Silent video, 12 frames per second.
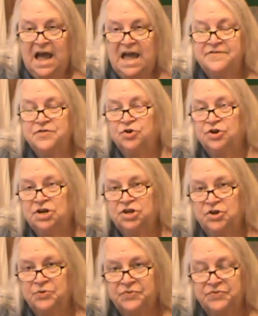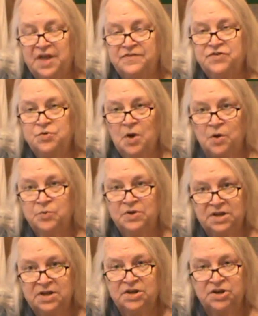if you're going to use, if you are
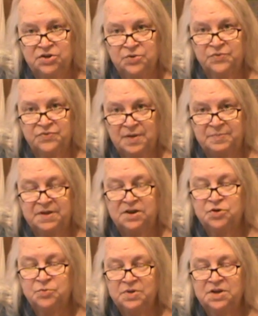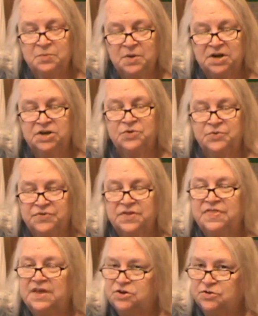really going to use something, you really want to use
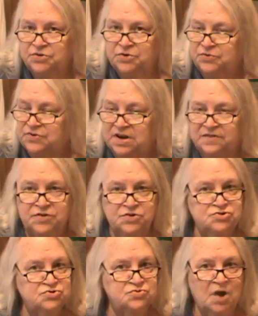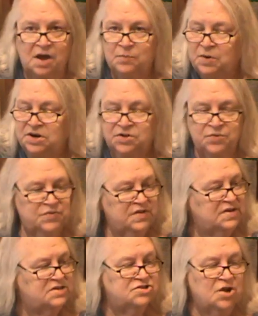it, then you use it. If you do not want to use
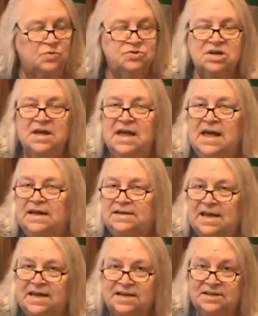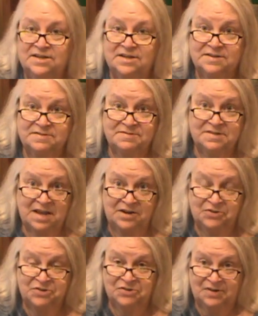it, don't let it
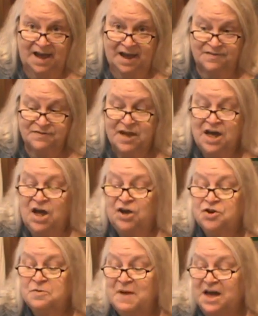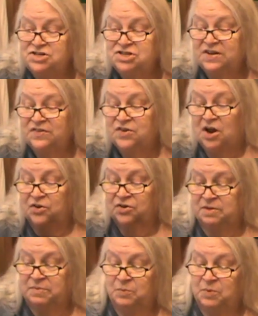clutter your life. Your magic is not
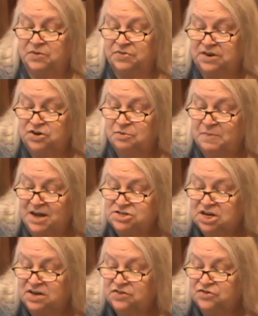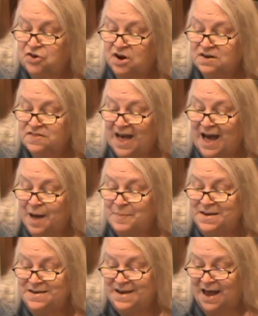going to be worth it. Your magic is start to
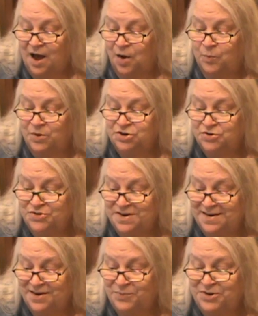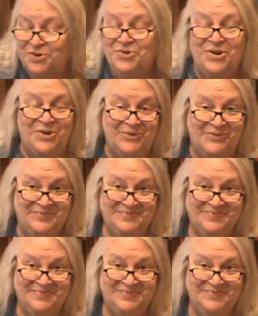have it now when you're when you're new